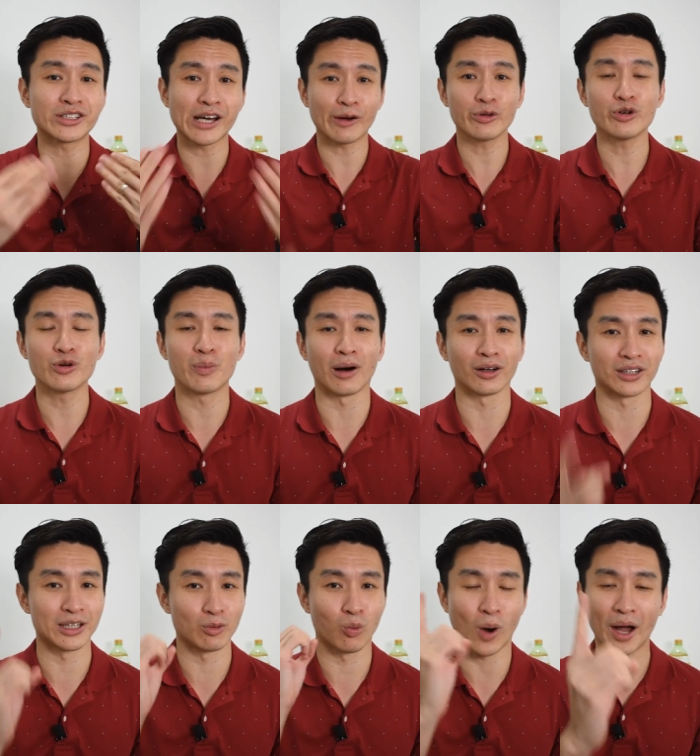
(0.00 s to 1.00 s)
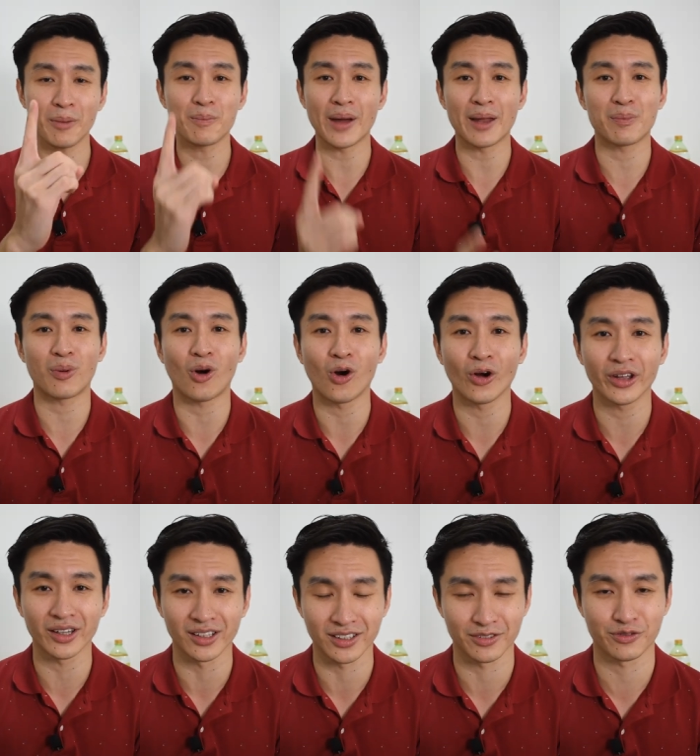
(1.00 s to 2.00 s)
to tell you about the one bad
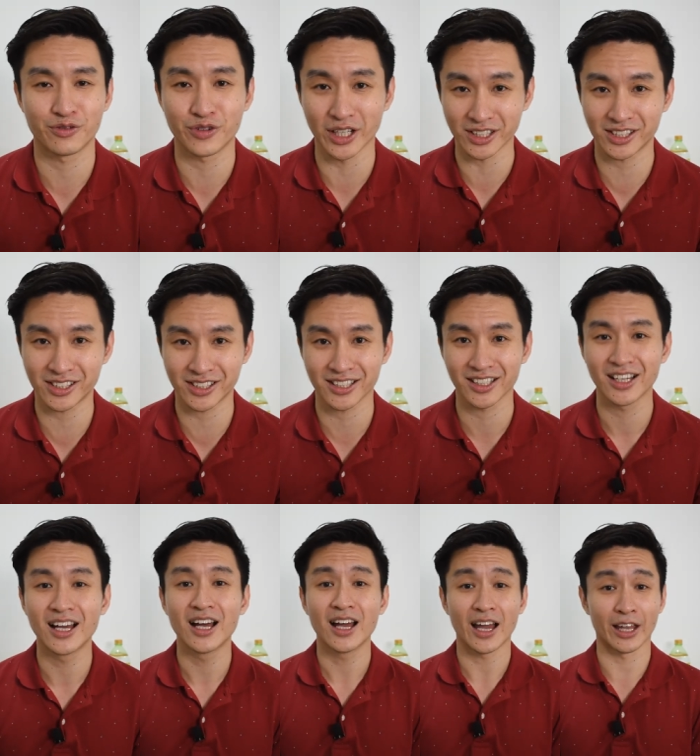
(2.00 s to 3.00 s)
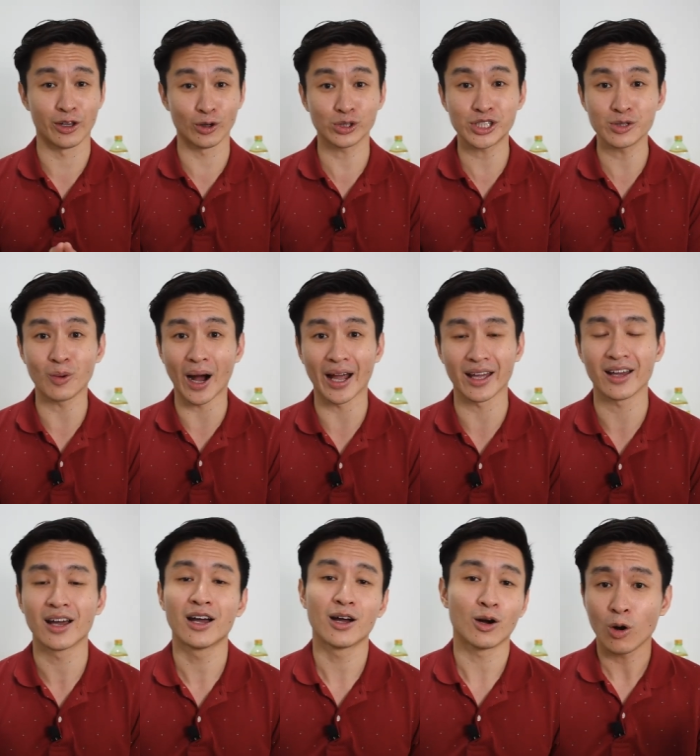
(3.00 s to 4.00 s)
point first, and you'll see
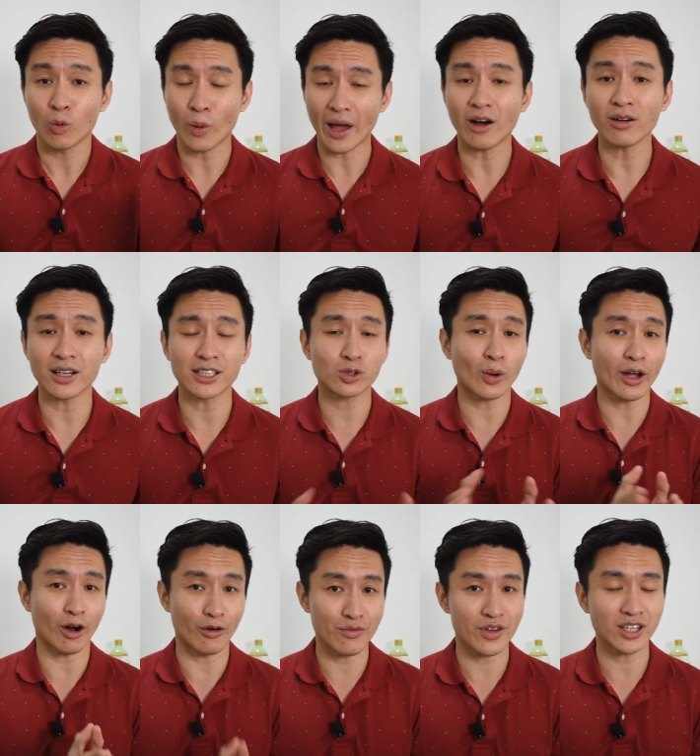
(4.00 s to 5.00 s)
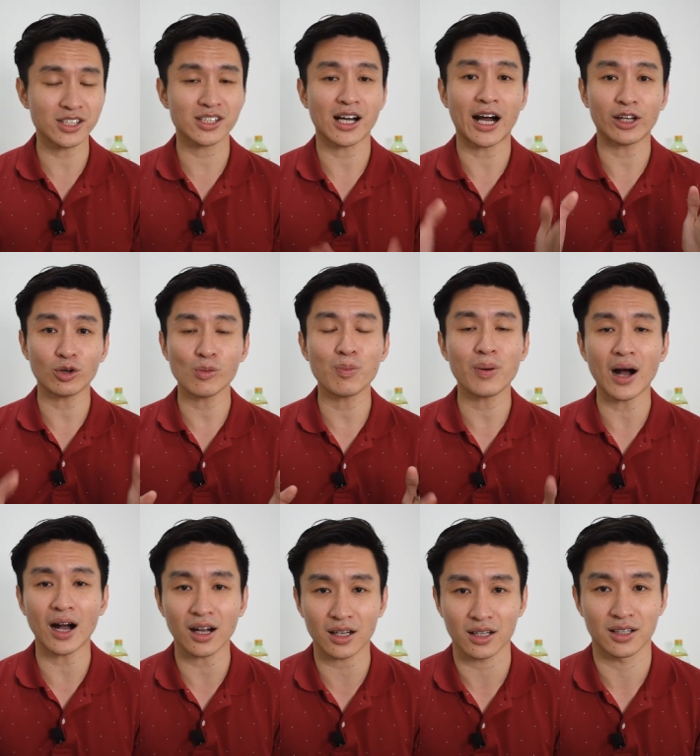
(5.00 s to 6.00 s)
why. Well, it's quite obvious. Katong
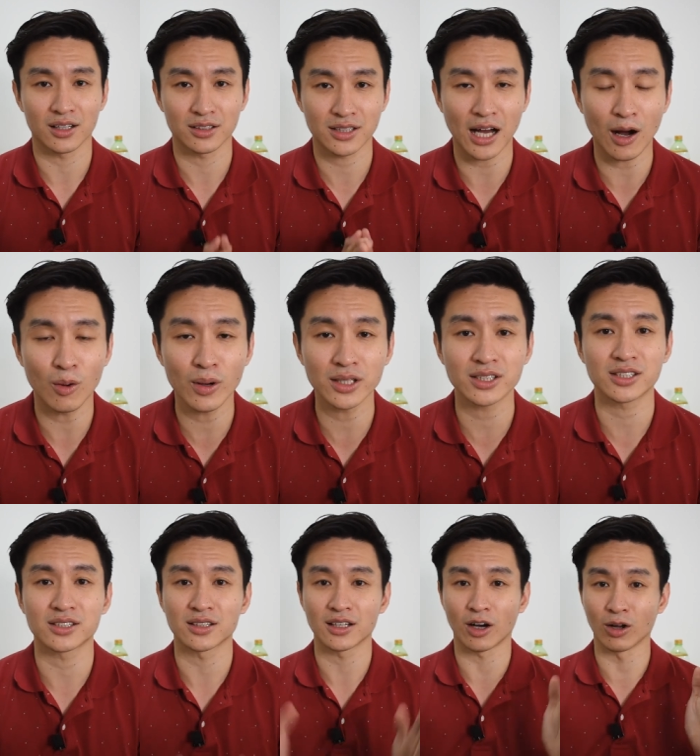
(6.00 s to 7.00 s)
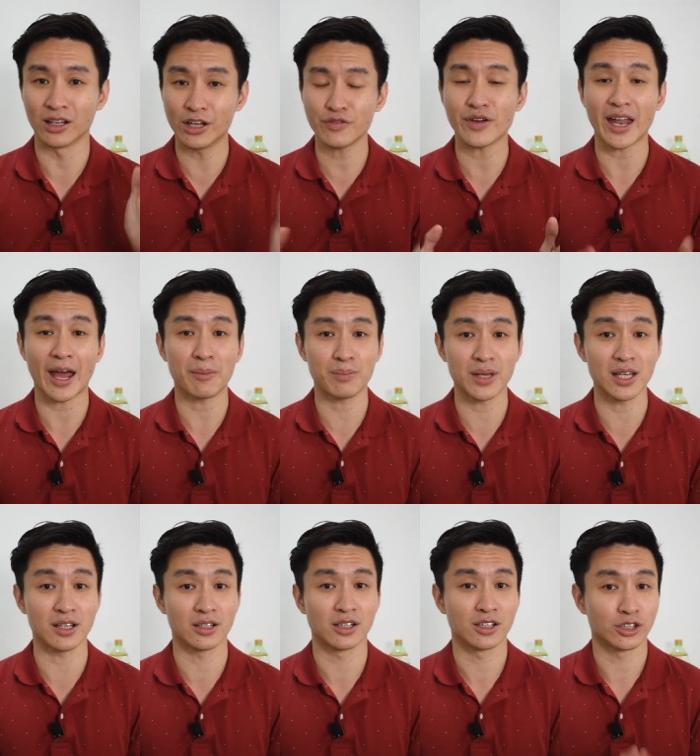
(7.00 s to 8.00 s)
Park Towers, or Live at
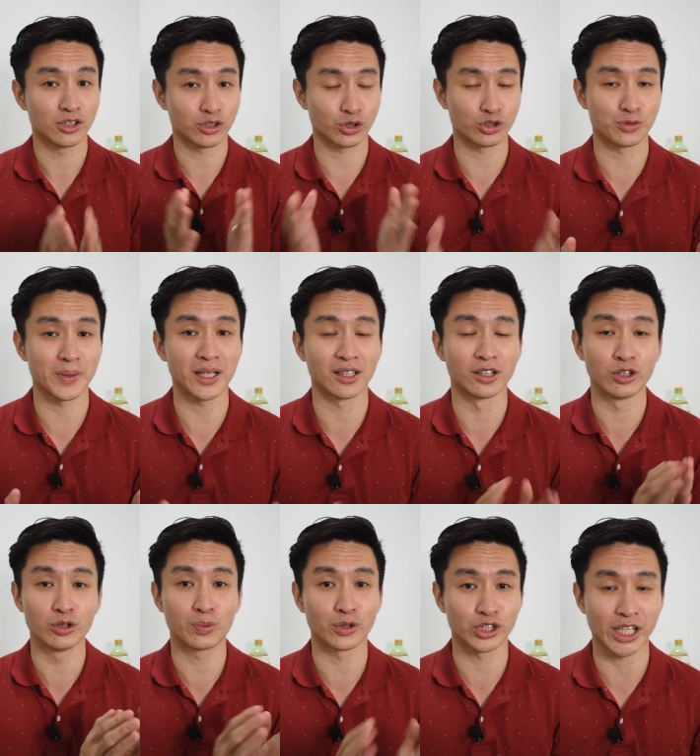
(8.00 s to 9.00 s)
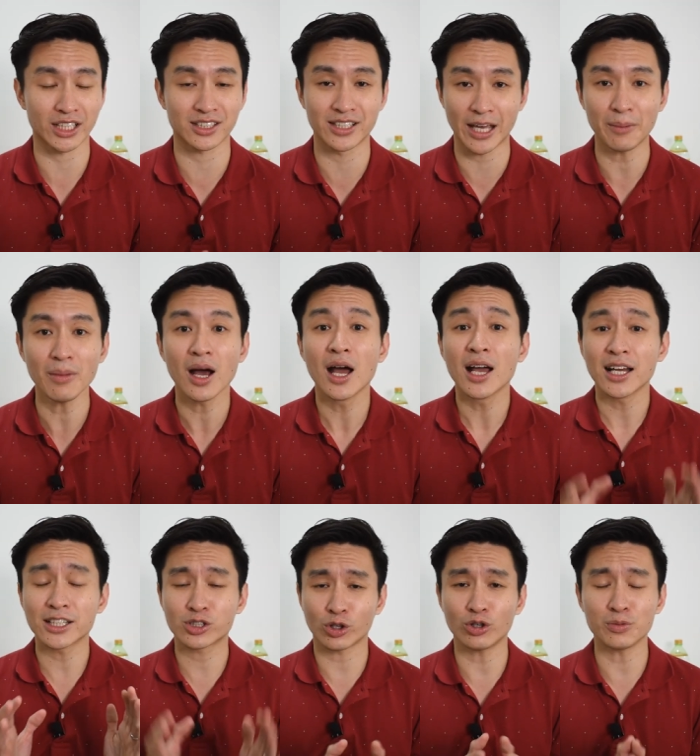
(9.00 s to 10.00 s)
MB, so to speak, the new project's name,
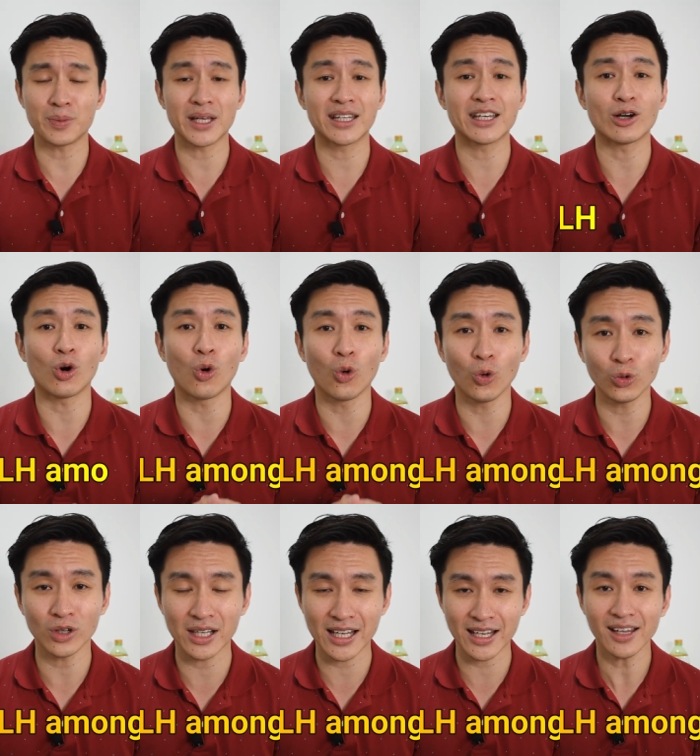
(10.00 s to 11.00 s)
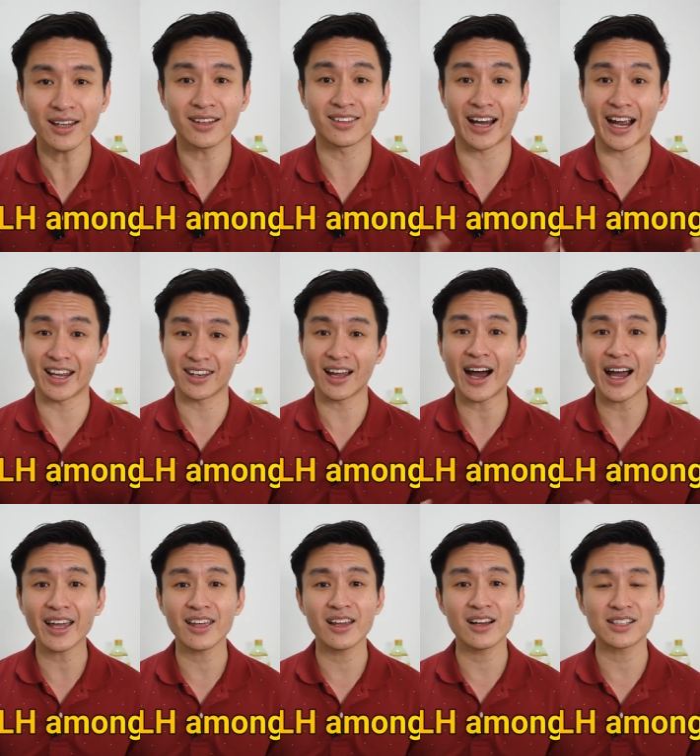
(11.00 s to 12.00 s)
is going to be the only
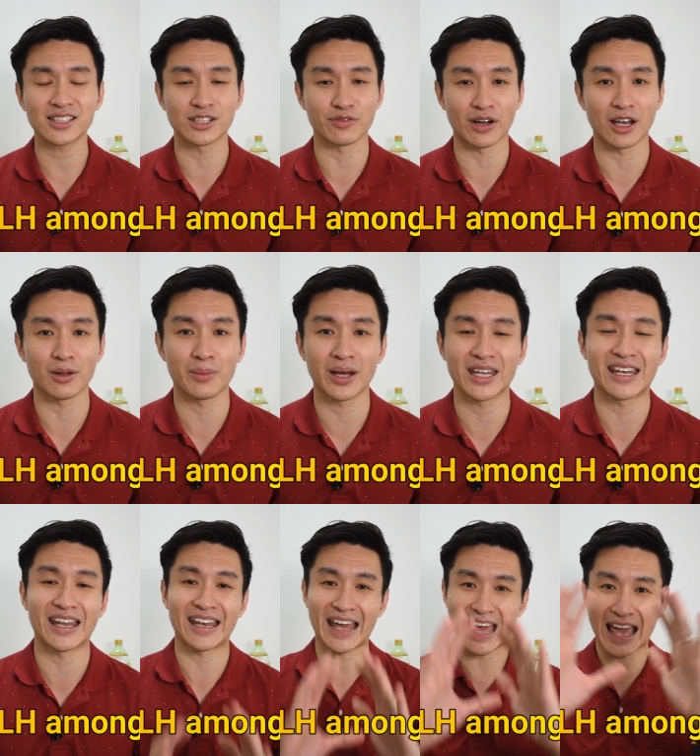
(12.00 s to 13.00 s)
99 years development in an